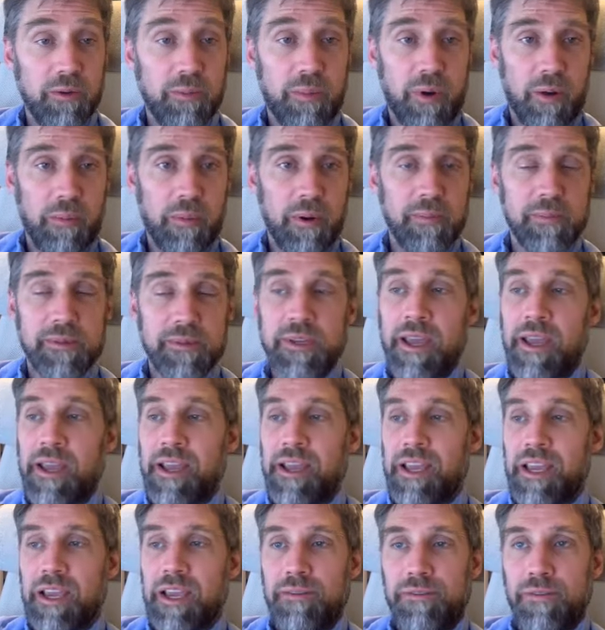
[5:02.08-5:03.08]
problems
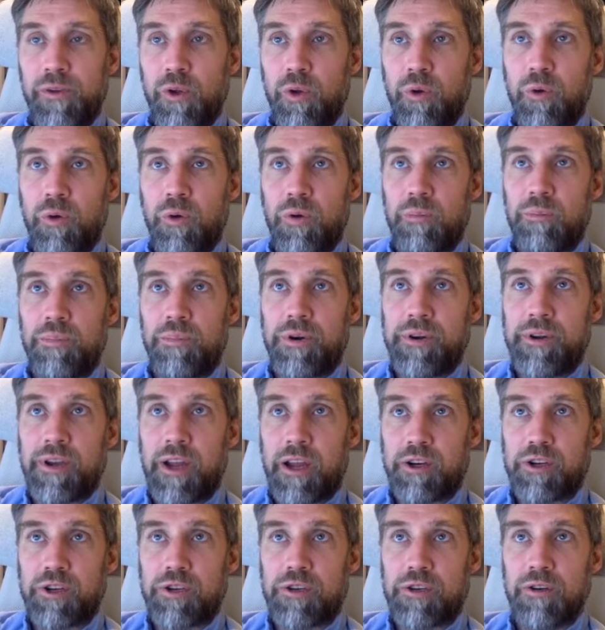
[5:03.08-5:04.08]
if your
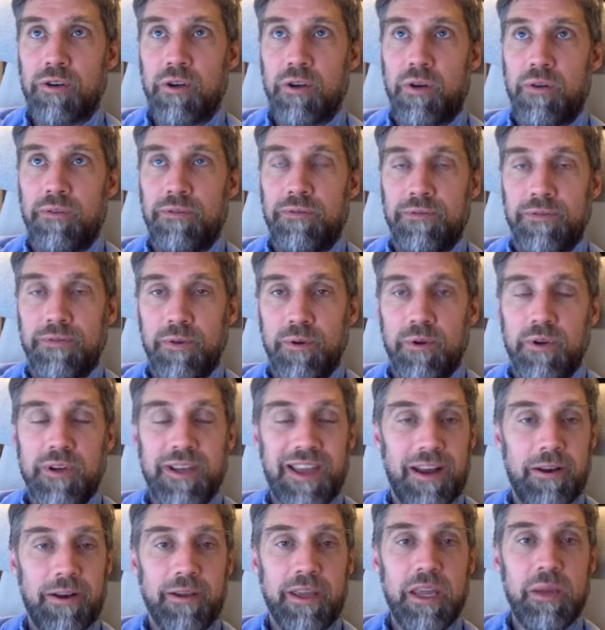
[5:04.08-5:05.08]
production of food
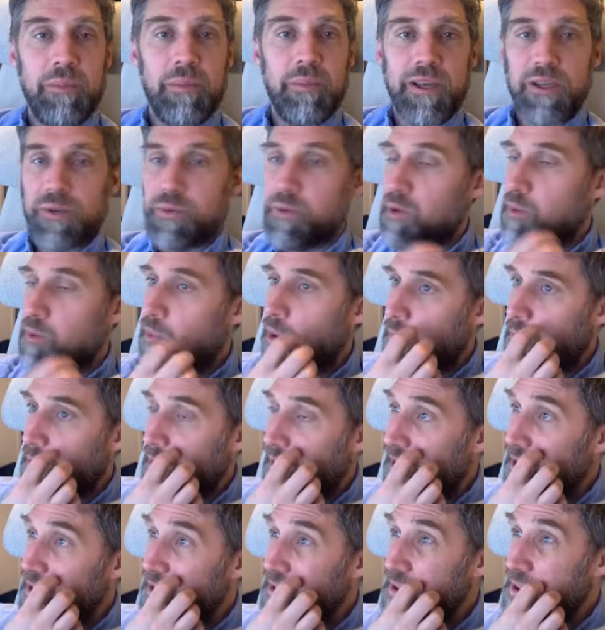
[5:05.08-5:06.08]
cannot keep pace with your
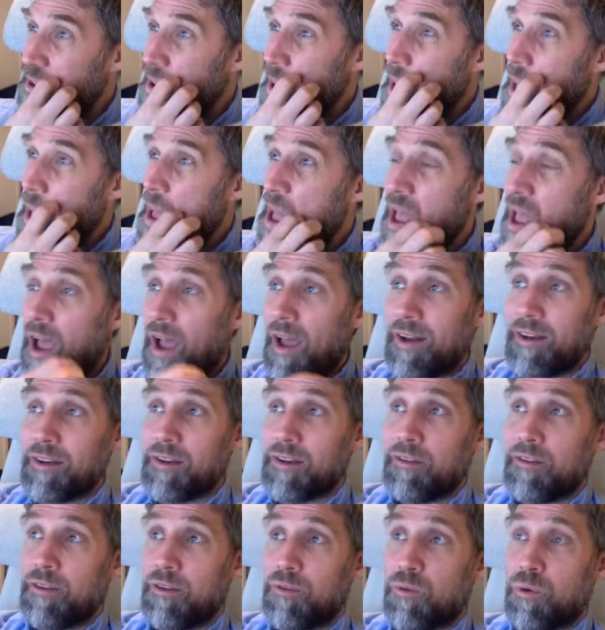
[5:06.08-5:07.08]
population. And
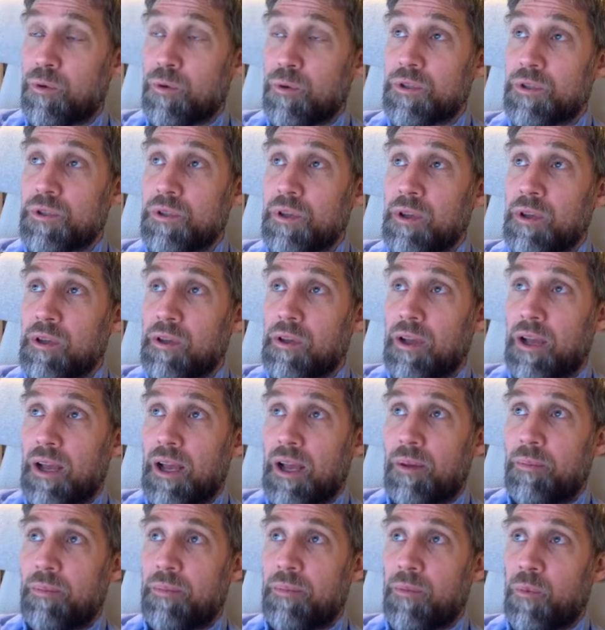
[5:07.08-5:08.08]
of course,
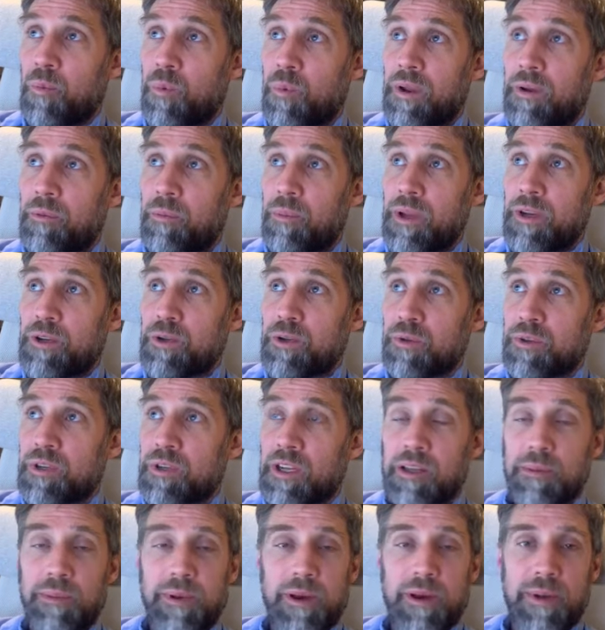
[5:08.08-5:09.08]
we talked a
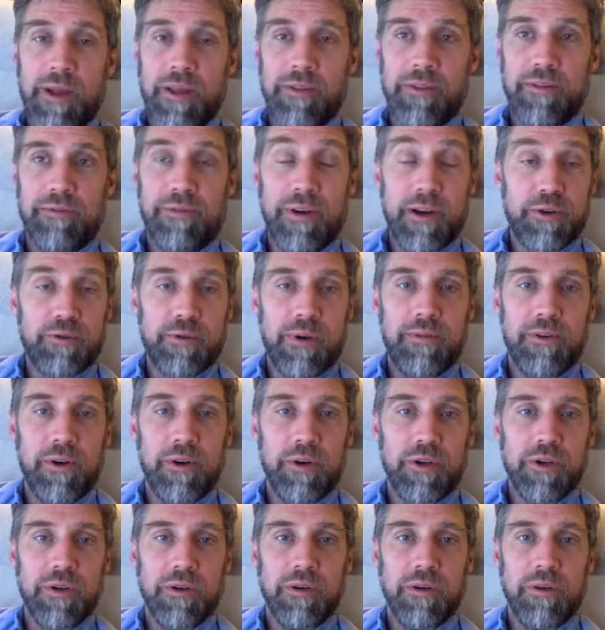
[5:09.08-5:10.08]
little bit about the French
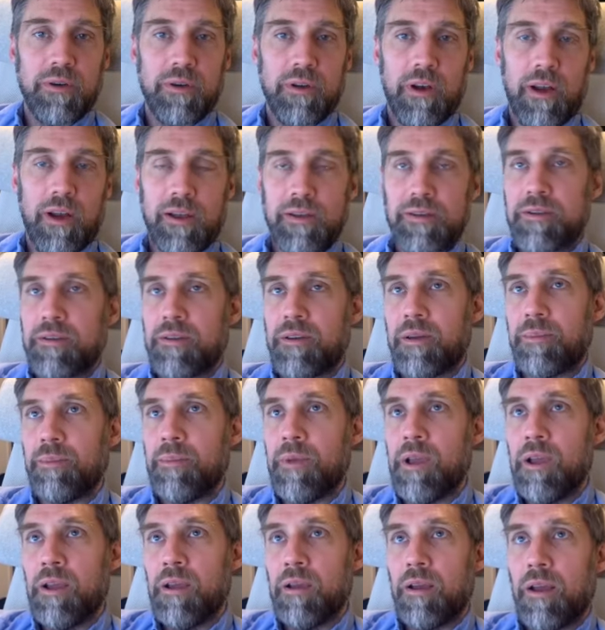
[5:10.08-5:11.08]
Revolution last time.
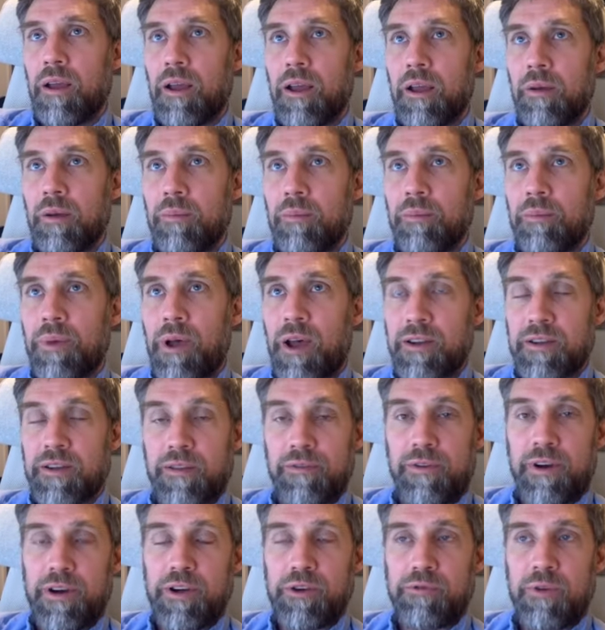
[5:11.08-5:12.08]
Part of
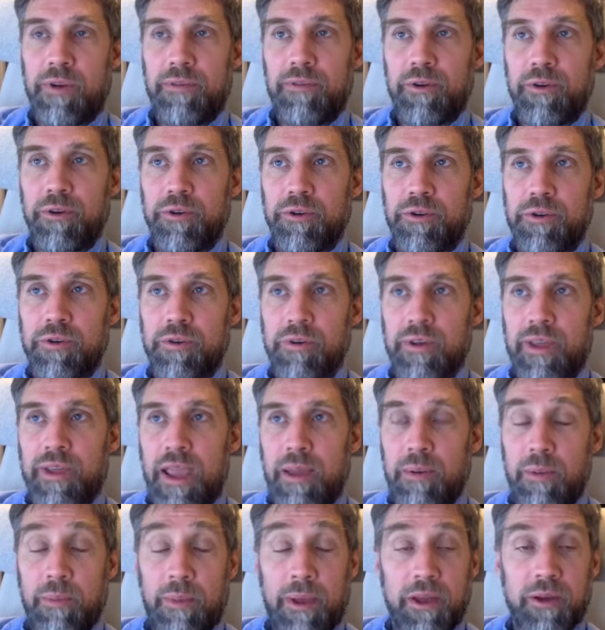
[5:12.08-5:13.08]
the French Revolution
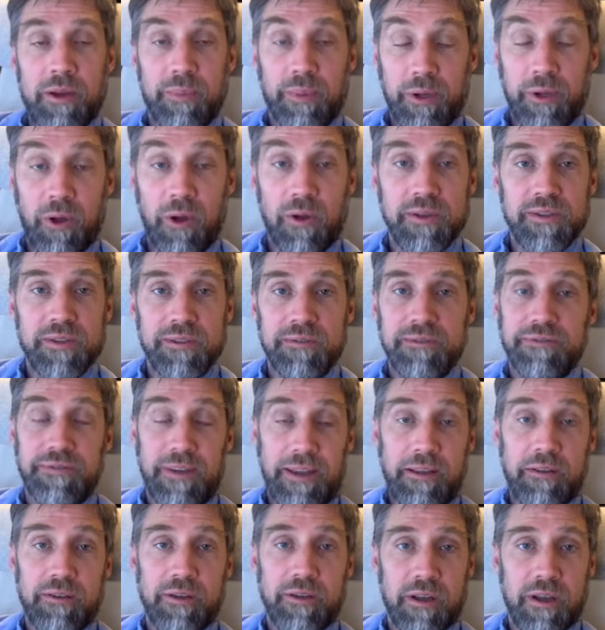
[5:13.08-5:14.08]
came about because of
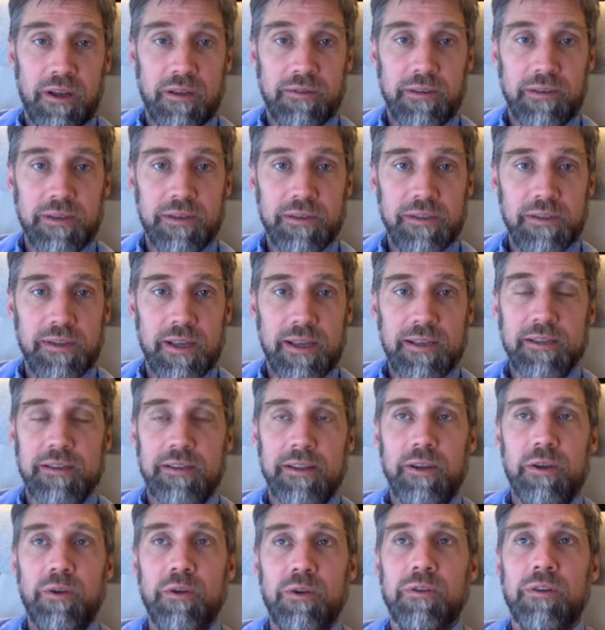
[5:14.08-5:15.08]
failed harvests, as in
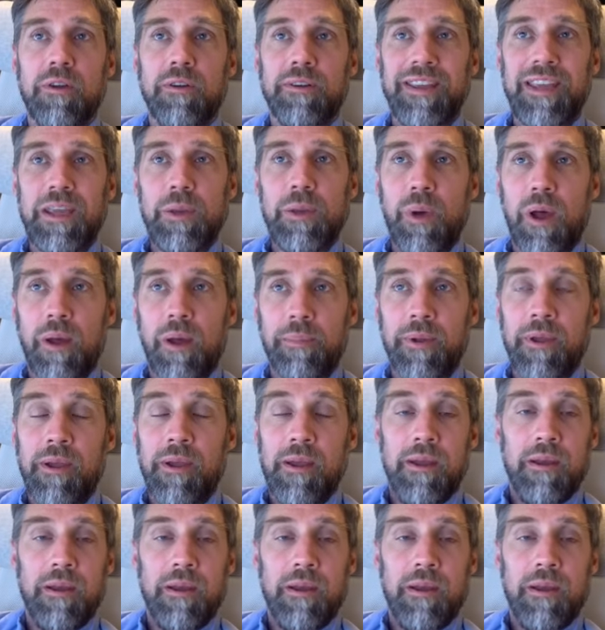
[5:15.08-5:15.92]
they could not keep up